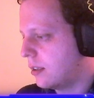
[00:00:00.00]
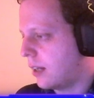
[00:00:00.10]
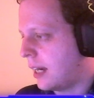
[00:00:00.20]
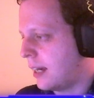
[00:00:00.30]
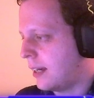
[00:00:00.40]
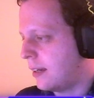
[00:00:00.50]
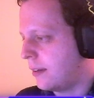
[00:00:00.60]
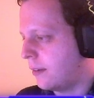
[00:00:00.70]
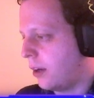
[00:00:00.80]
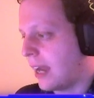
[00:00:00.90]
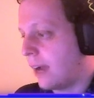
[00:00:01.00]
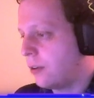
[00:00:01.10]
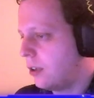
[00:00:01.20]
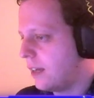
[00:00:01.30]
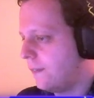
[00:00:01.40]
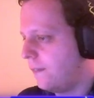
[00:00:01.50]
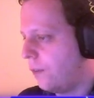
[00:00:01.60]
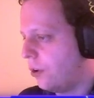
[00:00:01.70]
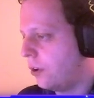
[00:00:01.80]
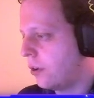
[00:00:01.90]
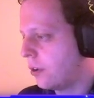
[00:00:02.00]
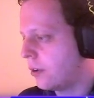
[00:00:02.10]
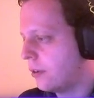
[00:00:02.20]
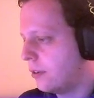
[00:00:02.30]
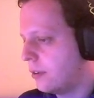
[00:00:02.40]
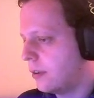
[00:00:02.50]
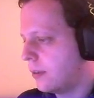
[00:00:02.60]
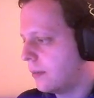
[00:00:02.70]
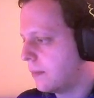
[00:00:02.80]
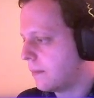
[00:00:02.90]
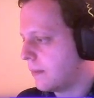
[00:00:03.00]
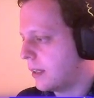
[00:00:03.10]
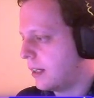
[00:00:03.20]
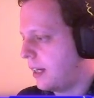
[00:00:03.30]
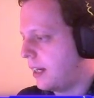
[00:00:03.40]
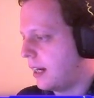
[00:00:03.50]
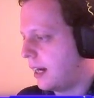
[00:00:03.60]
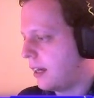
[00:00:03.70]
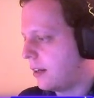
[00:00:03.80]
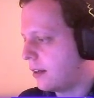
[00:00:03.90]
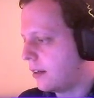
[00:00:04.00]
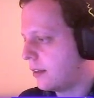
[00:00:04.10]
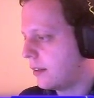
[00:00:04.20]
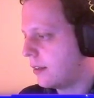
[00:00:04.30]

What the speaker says: Oh yeah, I was looking for Dyer